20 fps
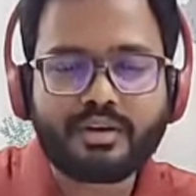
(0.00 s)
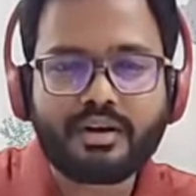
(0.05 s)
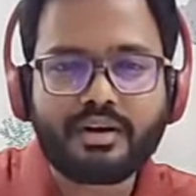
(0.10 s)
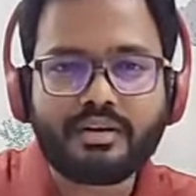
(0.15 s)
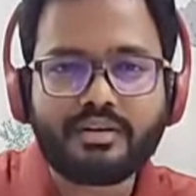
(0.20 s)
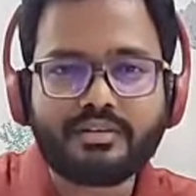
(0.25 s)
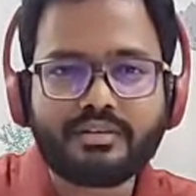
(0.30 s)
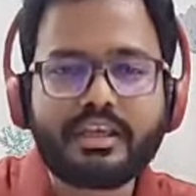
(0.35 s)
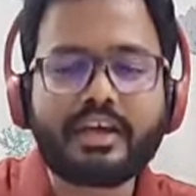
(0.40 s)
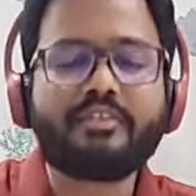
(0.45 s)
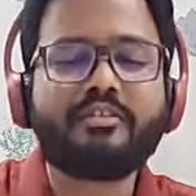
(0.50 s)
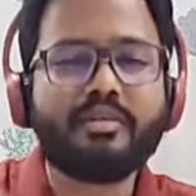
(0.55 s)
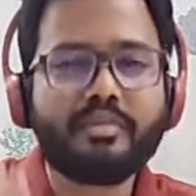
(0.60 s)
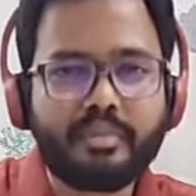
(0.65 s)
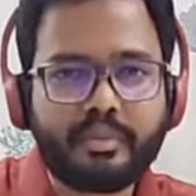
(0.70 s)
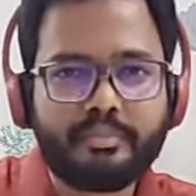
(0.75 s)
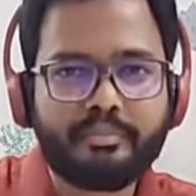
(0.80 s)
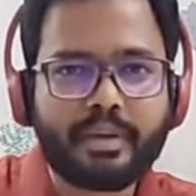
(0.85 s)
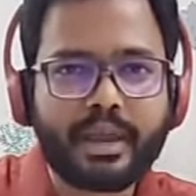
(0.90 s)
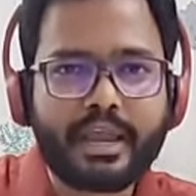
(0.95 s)
uh, there will
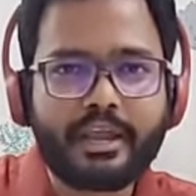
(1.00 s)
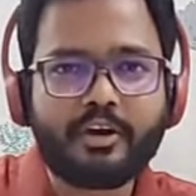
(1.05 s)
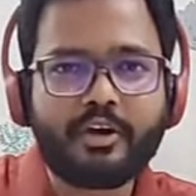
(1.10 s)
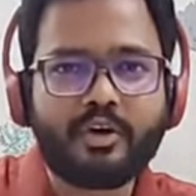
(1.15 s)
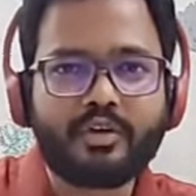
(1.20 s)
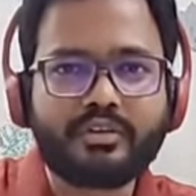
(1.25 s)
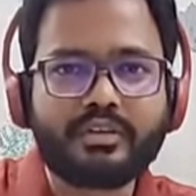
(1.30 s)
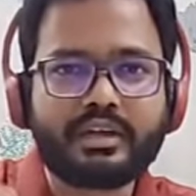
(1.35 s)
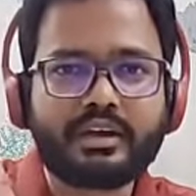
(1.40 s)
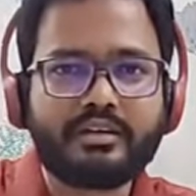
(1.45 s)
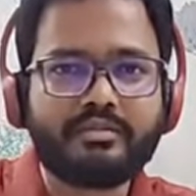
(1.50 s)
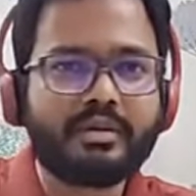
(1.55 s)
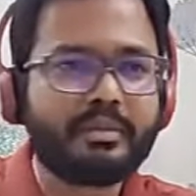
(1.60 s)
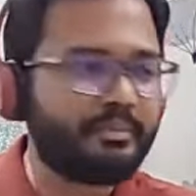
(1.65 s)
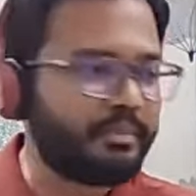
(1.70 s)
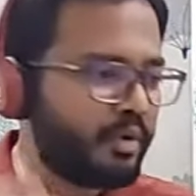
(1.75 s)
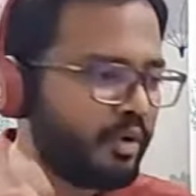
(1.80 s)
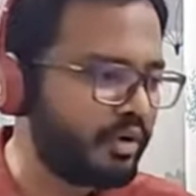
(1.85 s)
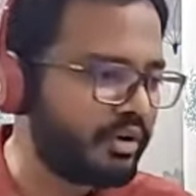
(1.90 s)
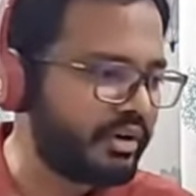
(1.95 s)
be pain or there will be
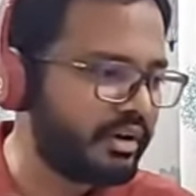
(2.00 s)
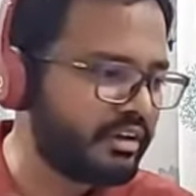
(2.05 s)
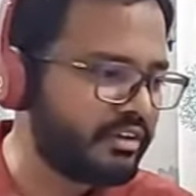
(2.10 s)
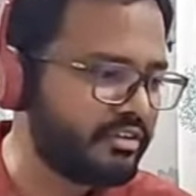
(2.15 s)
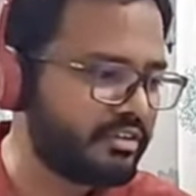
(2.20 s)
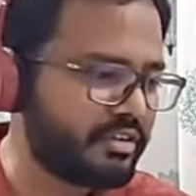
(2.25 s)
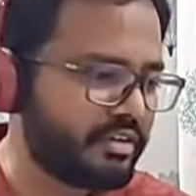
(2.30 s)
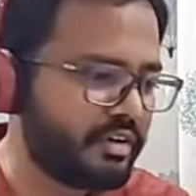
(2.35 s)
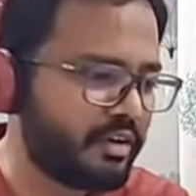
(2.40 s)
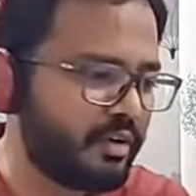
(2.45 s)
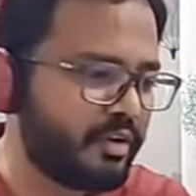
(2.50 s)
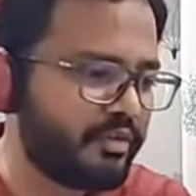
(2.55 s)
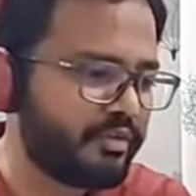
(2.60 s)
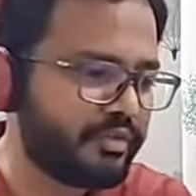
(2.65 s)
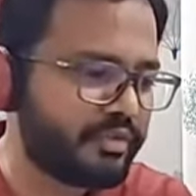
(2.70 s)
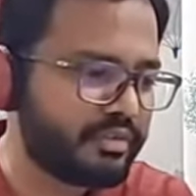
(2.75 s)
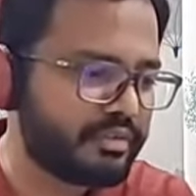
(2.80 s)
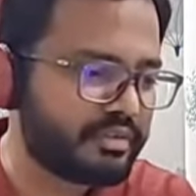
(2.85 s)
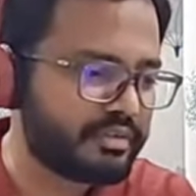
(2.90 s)
progression of